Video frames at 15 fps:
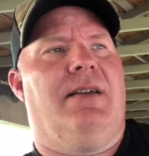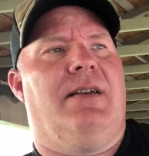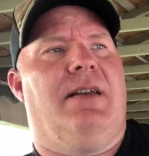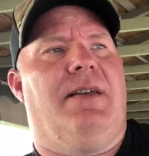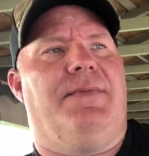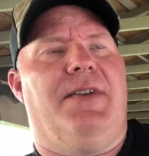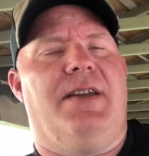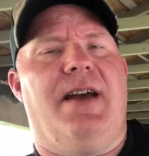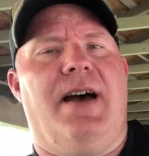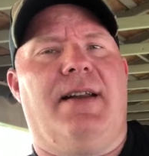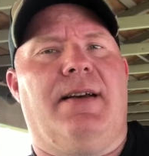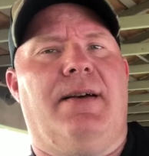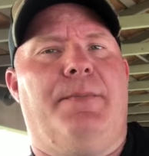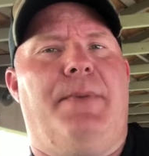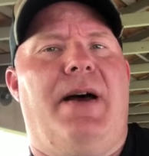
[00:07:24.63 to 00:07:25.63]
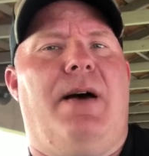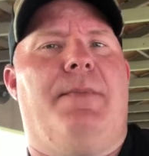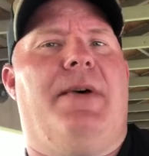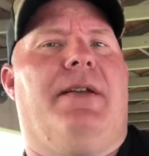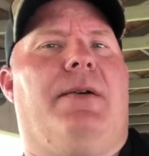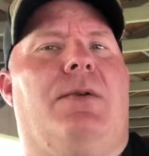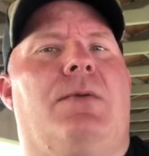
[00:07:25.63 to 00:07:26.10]
If you got a
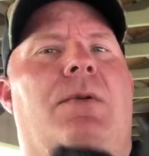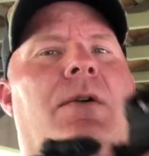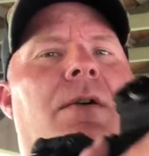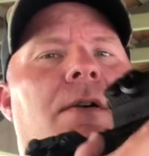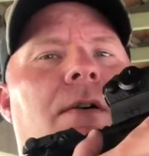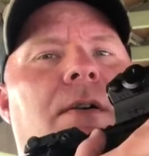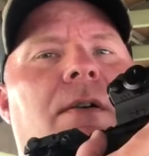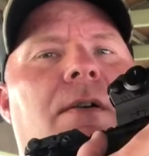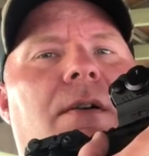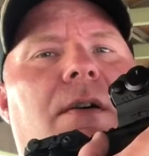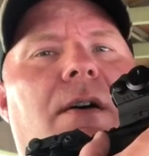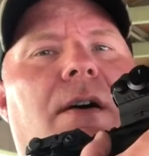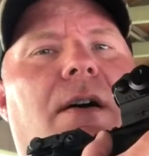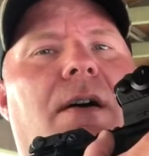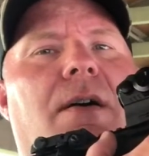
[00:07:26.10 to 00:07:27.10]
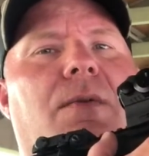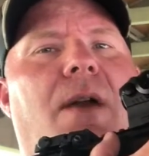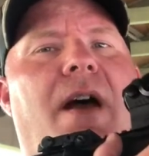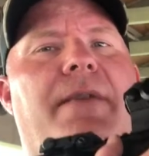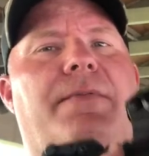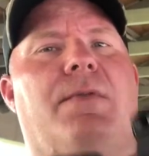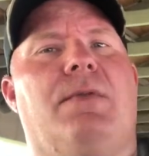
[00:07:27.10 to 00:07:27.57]
Palmetto
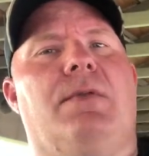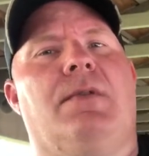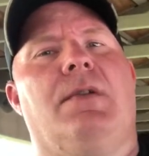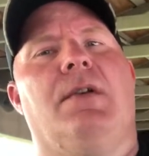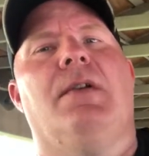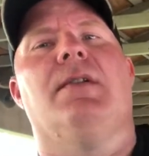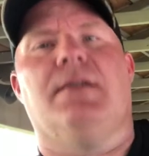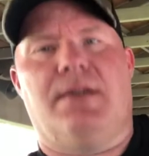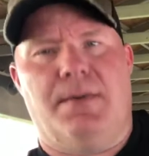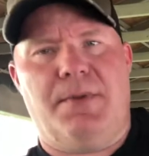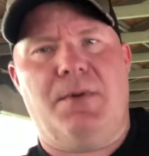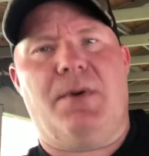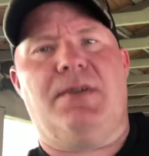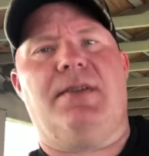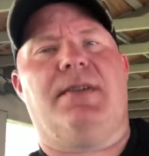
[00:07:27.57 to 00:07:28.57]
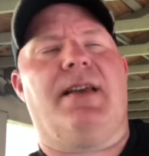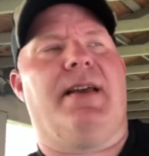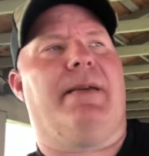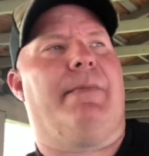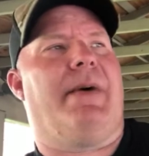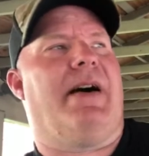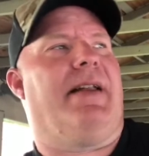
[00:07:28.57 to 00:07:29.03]
rifle, tell me what you
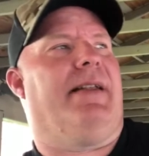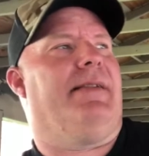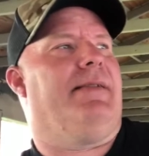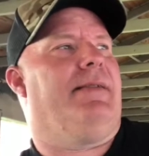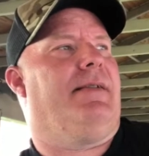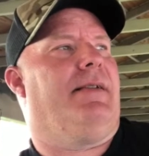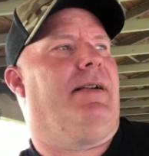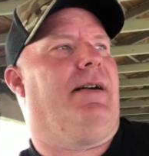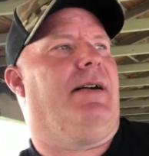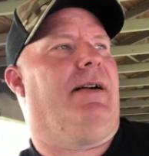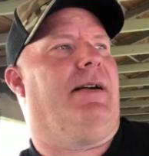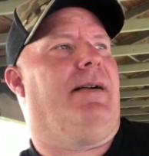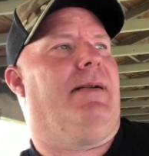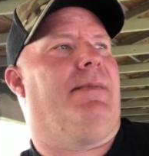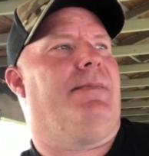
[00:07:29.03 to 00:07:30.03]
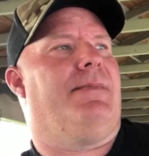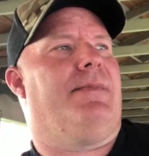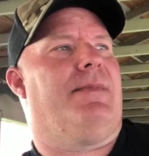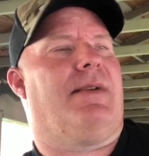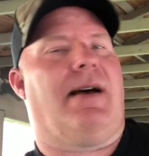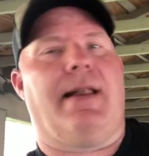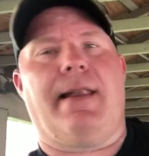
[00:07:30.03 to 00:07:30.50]
think about it.
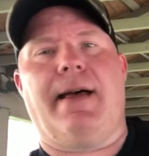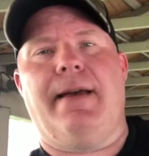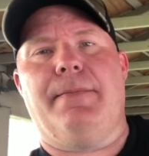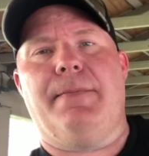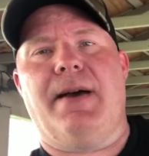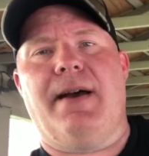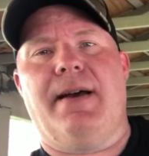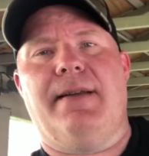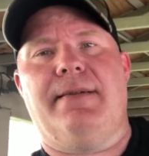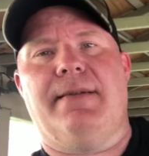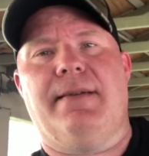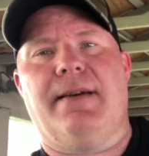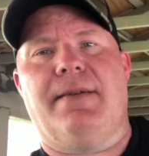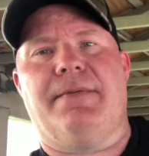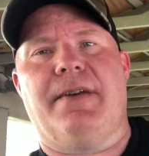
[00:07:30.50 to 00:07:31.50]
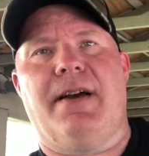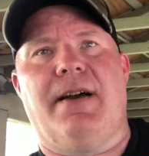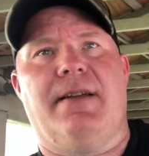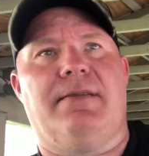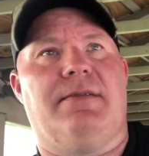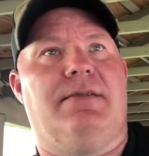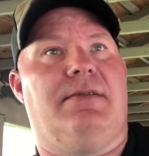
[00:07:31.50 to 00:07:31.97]
I like mine. I've
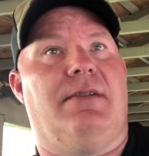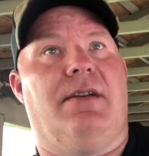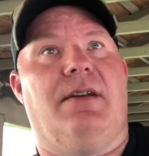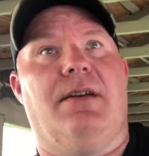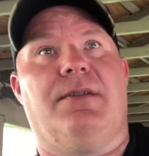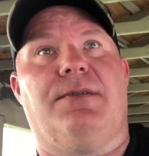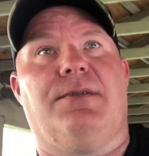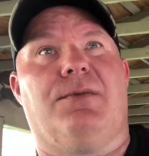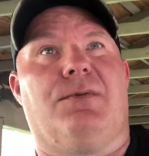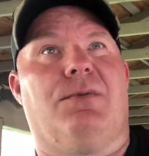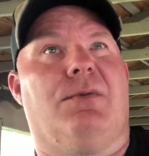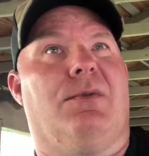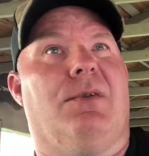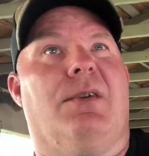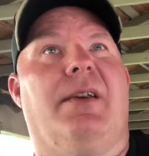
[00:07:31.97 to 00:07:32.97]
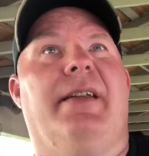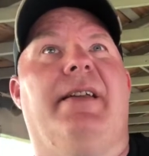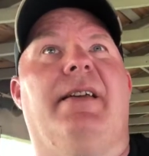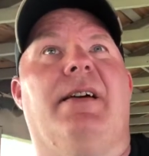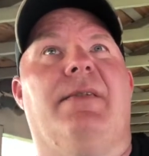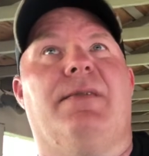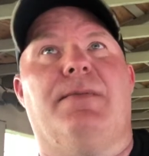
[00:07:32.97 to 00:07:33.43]
got
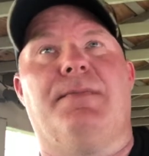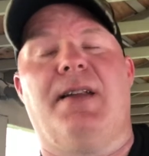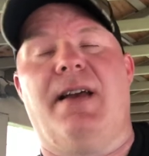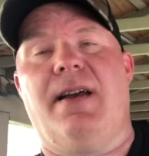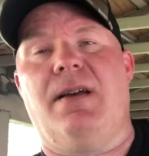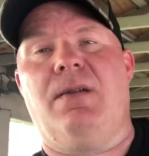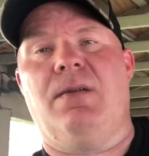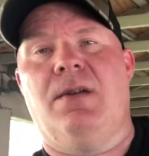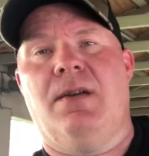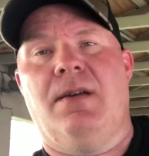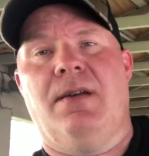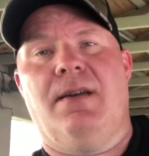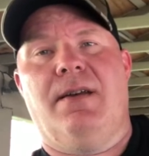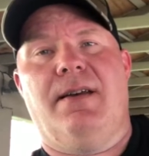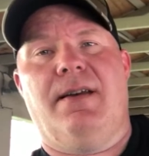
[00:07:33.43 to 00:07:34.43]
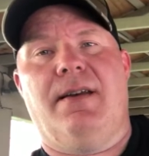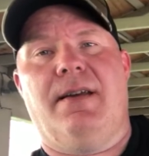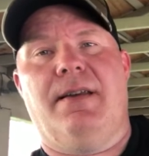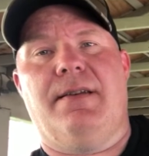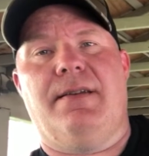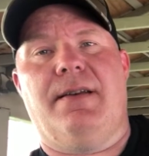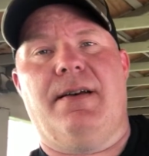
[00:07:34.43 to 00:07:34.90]
3 of them now,
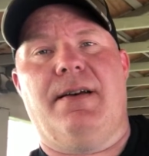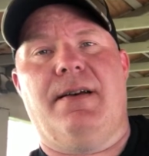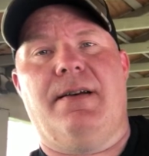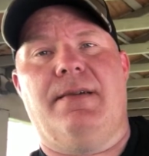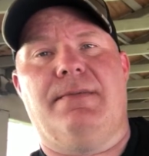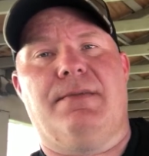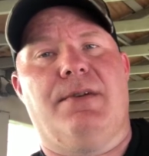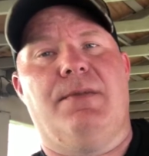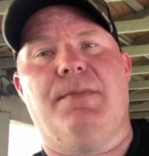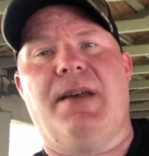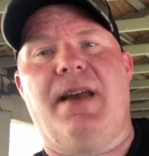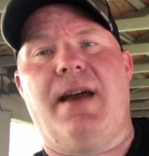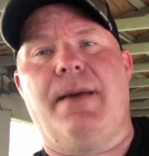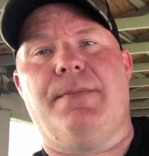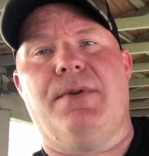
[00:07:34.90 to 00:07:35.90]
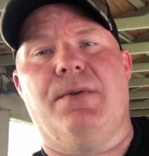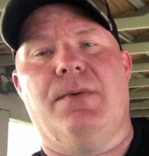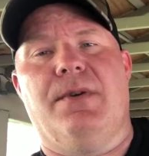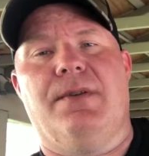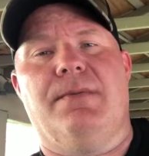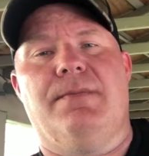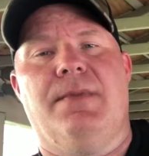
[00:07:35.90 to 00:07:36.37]
and couldn't be happier
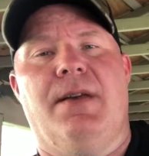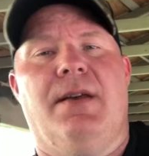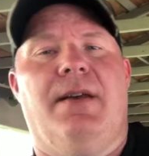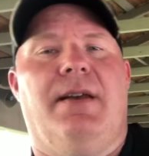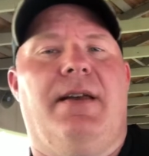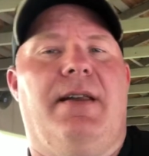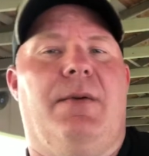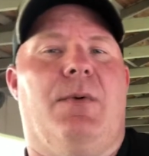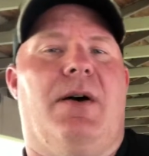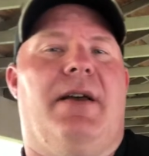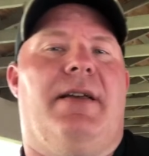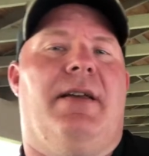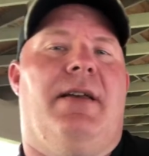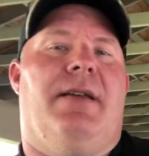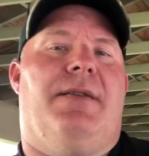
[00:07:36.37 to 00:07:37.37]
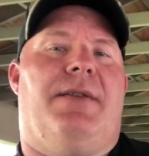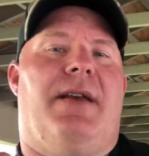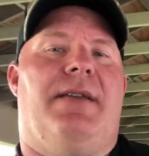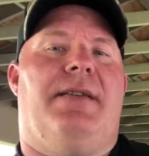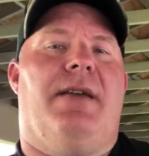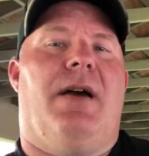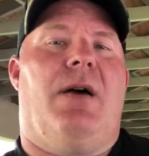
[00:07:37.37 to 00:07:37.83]
with them. Anyway,
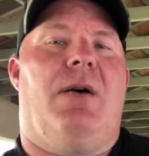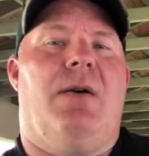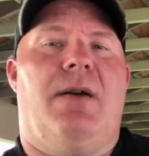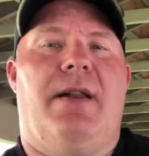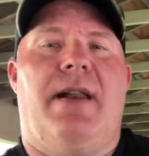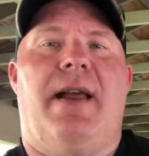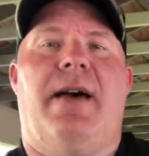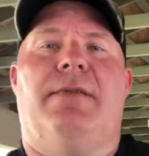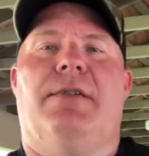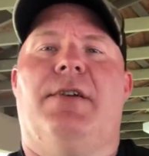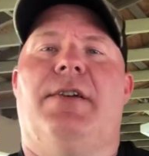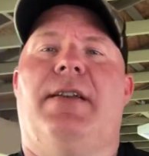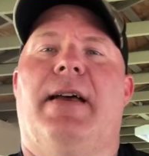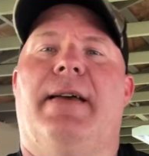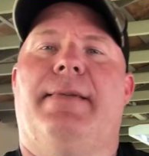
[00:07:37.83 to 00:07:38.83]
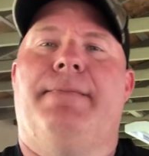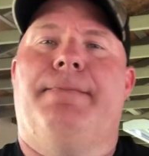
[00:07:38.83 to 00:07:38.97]
thank y'all, and have a good day.